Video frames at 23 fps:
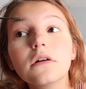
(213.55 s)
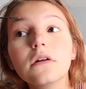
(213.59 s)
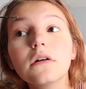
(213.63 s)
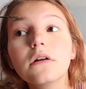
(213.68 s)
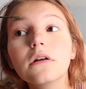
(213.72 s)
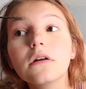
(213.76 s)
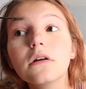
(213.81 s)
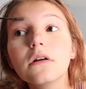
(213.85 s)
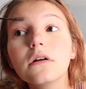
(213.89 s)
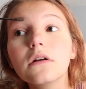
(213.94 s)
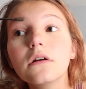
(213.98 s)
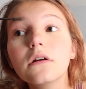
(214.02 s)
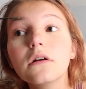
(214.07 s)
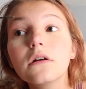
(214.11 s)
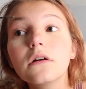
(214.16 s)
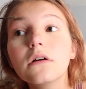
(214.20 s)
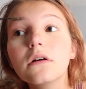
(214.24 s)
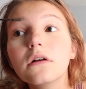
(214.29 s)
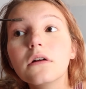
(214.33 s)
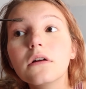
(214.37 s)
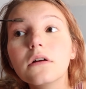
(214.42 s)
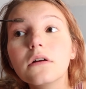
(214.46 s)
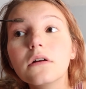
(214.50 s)

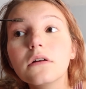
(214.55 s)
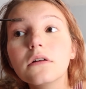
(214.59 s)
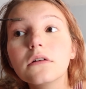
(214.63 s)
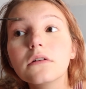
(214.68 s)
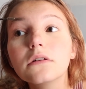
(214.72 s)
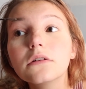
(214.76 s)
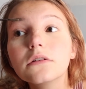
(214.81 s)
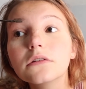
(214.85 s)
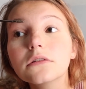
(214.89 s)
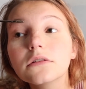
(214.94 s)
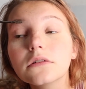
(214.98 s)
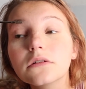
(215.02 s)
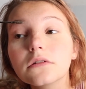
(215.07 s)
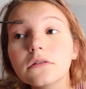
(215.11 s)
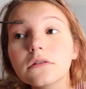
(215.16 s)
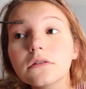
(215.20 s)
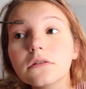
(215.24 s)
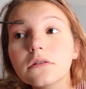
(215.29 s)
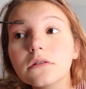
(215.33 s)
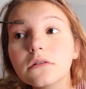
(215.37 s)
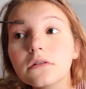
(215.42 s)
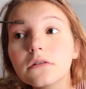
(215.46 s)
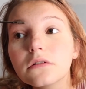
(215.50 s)

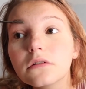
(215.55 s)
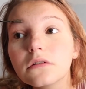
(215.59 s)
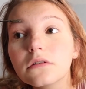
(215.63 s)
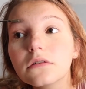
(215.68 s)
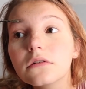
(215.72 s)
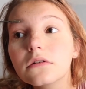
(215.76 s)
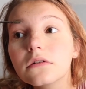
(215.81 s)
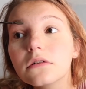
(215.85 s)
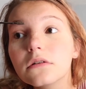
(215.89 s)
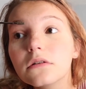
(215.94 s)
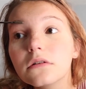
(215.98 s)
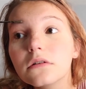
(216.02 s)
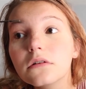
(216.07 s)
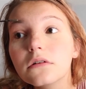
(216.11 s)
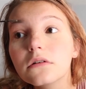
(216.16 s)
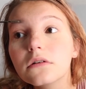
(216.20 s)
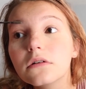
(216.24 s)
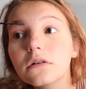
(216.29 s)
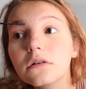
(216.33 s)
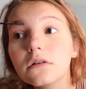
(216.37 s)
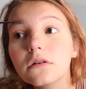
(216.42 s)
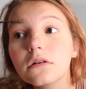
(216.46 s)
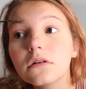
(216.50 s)

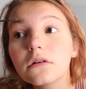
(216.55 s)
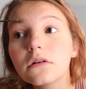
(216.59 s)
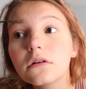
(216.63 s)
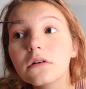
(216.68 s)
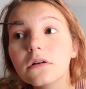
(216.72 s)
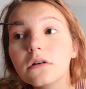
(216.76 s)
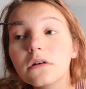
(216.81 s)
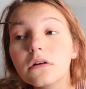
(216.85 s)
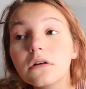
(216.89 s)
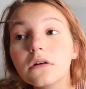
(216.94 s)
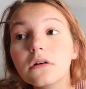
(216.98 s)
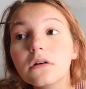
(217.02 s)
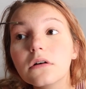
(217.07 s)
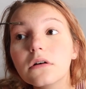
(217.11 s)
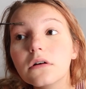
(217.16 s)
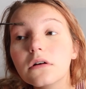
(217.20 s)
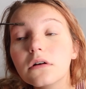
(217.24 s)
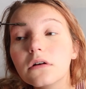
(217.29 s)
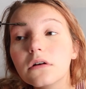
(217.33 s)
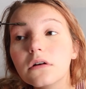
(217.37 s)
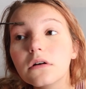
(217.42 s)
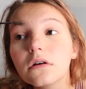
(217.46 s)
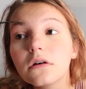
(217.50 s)

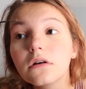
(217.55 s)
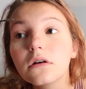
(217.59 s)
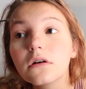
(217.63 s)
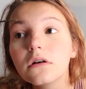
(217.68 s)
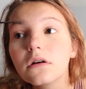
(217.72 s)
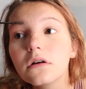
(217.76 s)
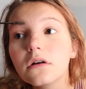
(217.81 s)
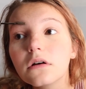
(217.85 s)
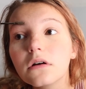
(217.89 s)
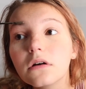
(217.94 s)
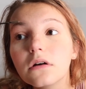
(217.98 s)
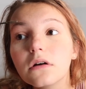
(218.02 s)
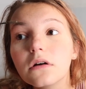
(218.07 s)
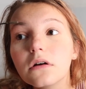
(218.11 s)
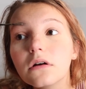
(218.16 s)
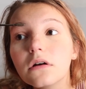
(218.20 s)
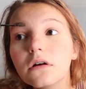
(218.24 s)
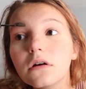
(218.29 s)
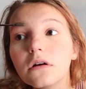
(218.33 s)
No one is speaking in this clip.